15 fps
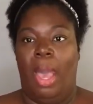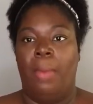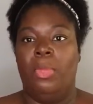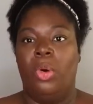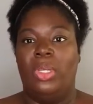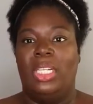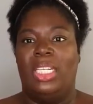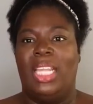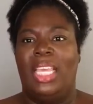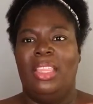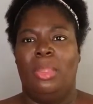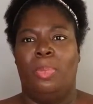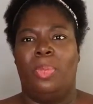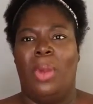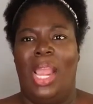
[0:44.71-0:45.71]
I'm going to link
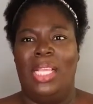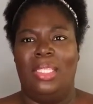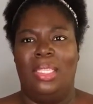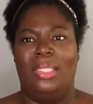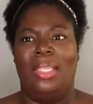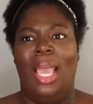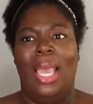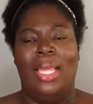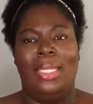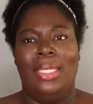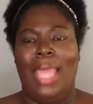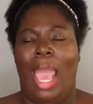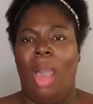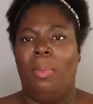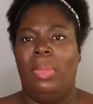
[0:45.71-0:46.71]
the prices
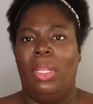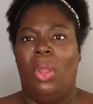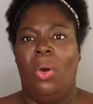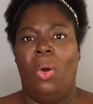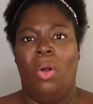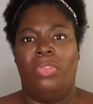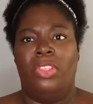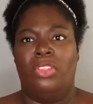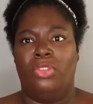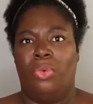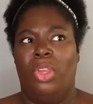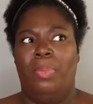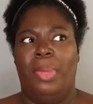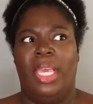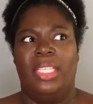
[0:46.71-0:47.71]
down below on the
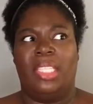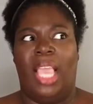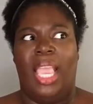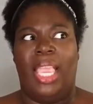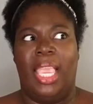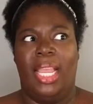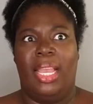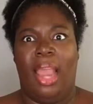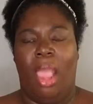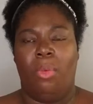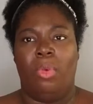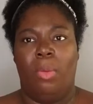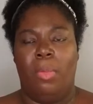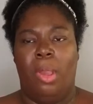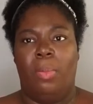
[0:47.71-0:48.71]
screen because I cannot
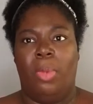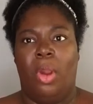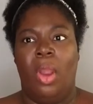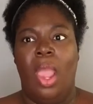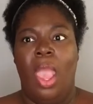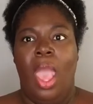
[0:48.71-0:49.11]
remember